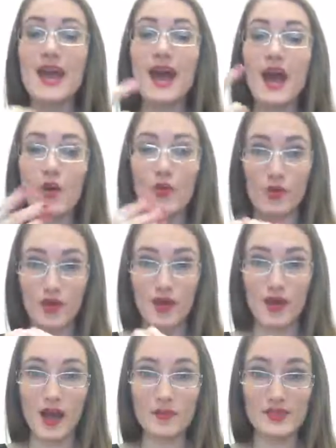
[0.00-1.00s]

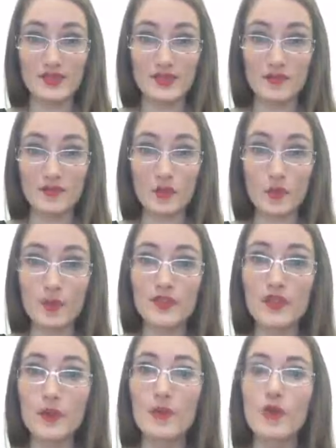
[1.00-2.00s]
how sensitive to warmth
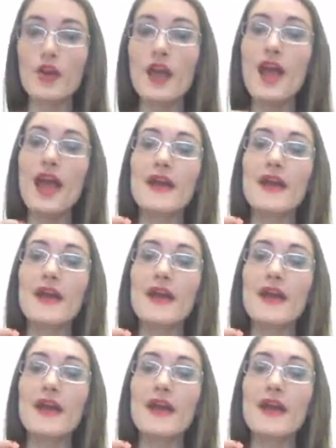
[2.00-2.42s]
they were,